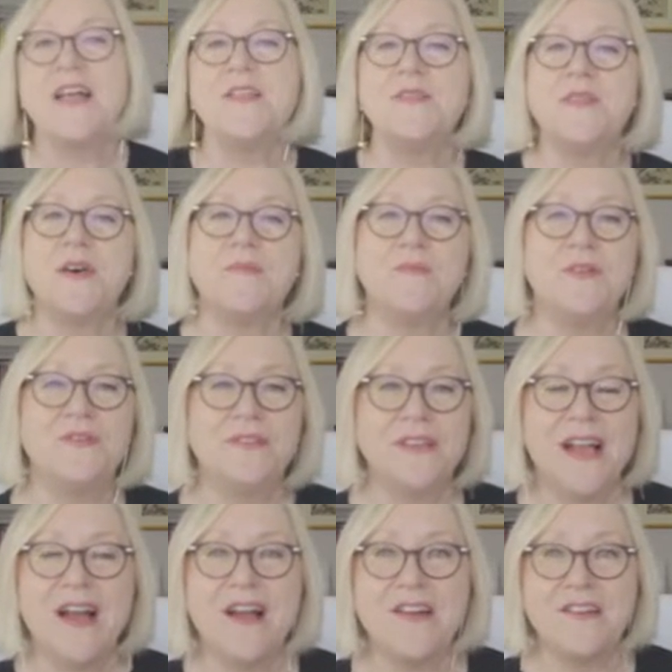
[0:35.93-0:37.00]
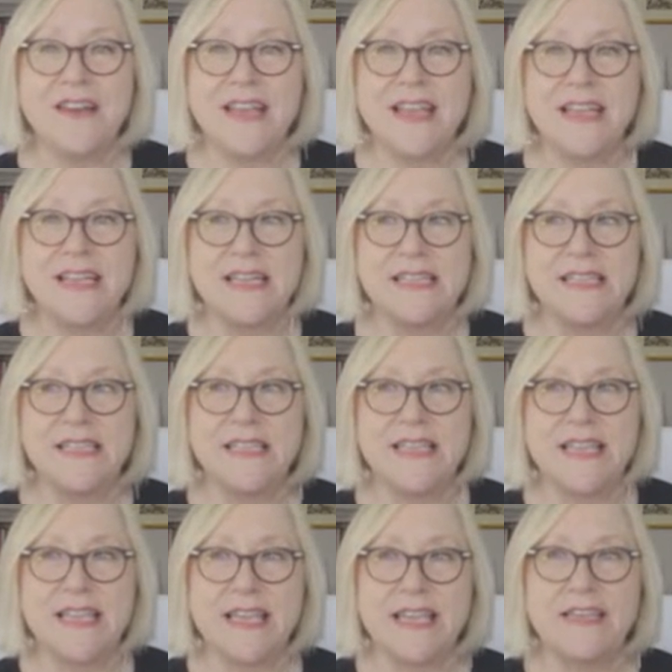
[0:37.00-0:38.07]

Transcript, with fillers: The moon card is the